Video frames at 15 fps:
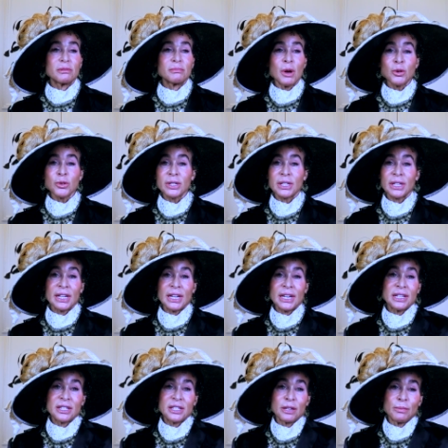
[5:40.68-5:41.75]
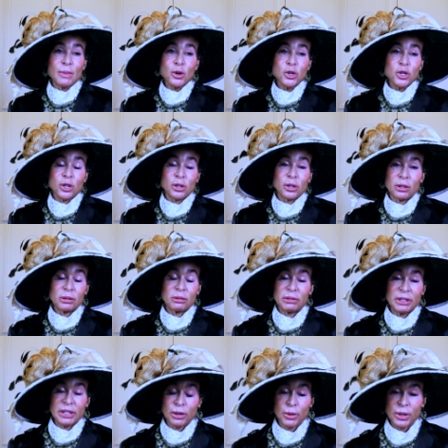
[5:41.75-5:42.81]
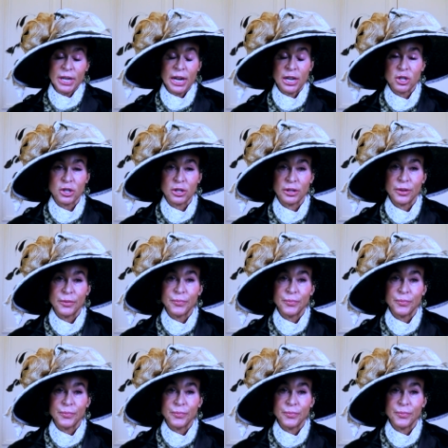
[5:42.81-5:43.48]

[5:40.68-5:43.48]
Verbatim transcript: mostly it's an emotional irritation.